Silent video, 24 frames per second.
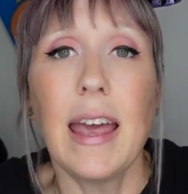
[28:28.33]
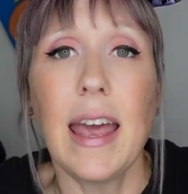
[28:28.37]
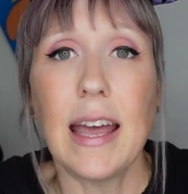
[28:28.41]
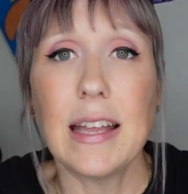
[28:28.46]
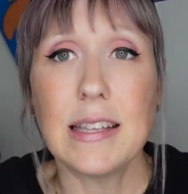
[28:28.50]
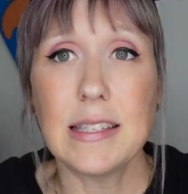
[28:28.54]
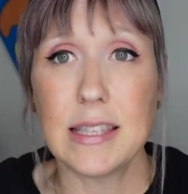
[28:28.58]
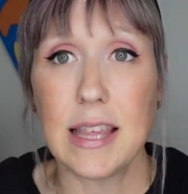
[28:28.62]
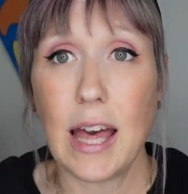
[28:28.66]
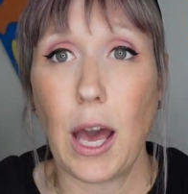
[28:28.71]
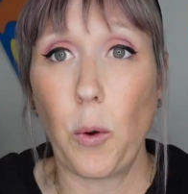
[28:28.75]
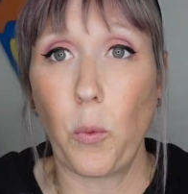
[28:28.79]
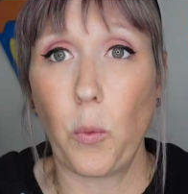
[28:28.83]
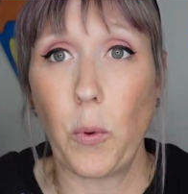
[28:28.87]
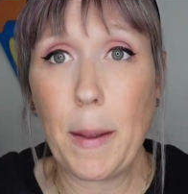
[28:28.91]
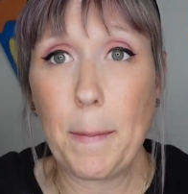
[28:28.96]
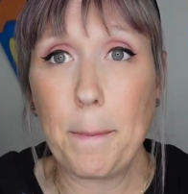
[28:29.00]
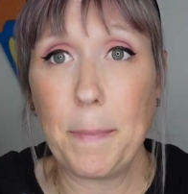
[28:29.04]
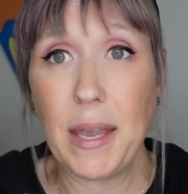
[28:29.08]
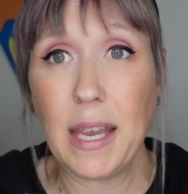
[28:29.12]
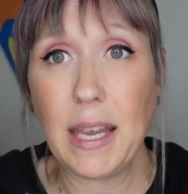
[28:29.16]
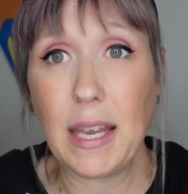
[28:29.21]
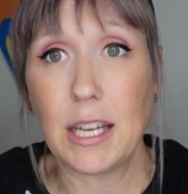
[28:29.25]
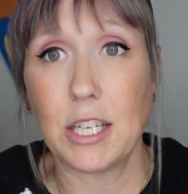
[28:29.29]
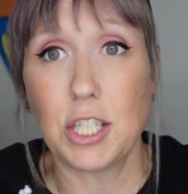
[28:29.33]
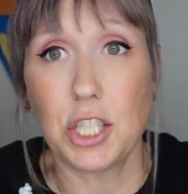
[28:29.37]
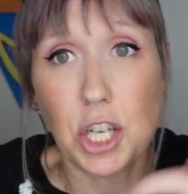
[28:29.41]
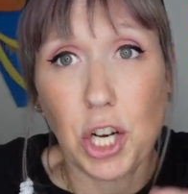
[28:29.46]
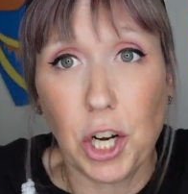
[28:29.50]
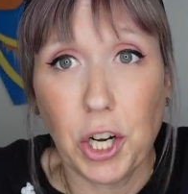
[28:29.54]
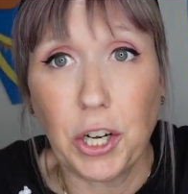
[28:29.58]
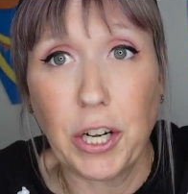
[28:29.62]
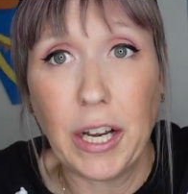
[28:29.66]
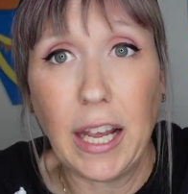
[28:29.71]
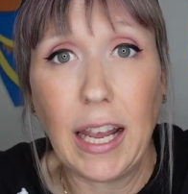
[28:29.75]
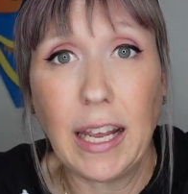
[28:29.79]
It's that whipping and
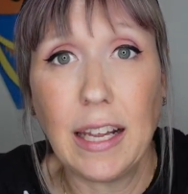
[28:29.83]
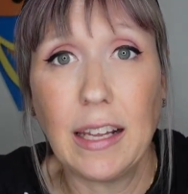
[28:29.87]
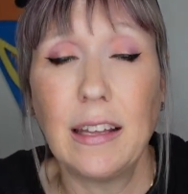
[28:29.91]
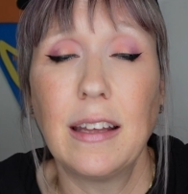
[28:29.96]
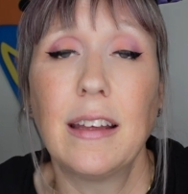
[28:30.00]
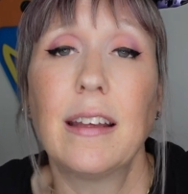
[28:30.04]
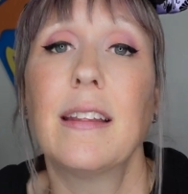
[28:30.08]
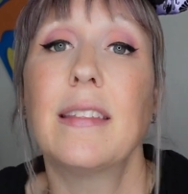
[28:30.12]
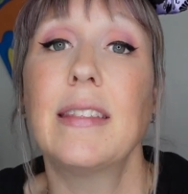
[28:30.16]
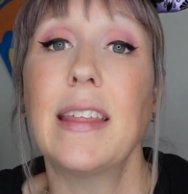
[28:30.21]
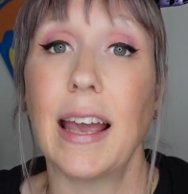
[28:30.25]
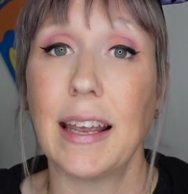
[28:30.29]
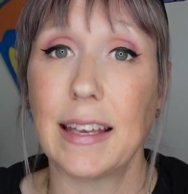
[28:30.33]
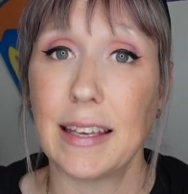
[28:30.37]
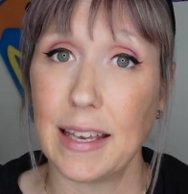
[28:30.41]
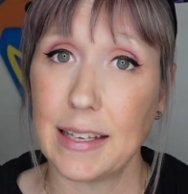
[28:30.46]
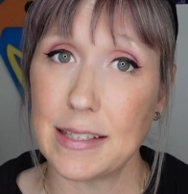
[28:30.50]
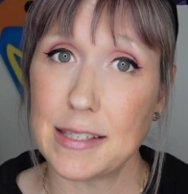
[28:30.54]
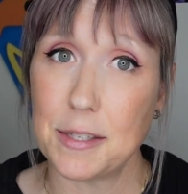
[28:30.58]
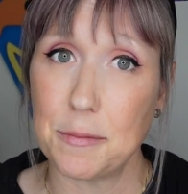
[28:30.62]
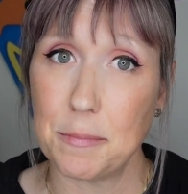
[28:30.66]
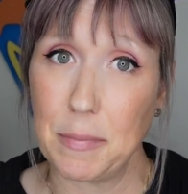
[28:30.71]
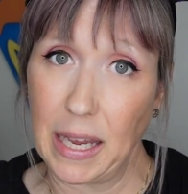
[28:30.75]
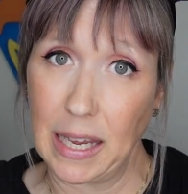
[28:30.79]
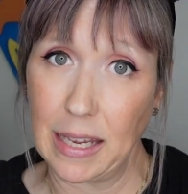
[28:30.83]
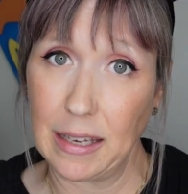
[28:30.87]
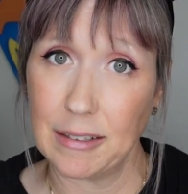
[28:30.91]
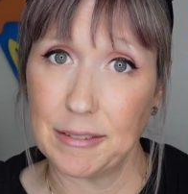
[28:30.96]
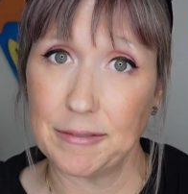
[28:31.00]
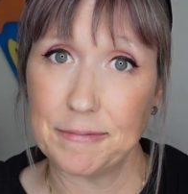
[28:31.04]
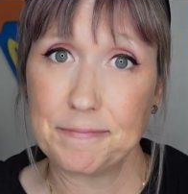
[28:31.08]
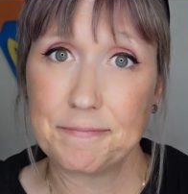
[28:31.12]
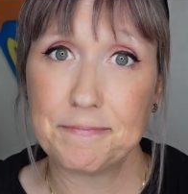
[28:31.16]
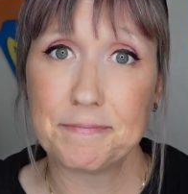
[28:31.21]
turning that gets me.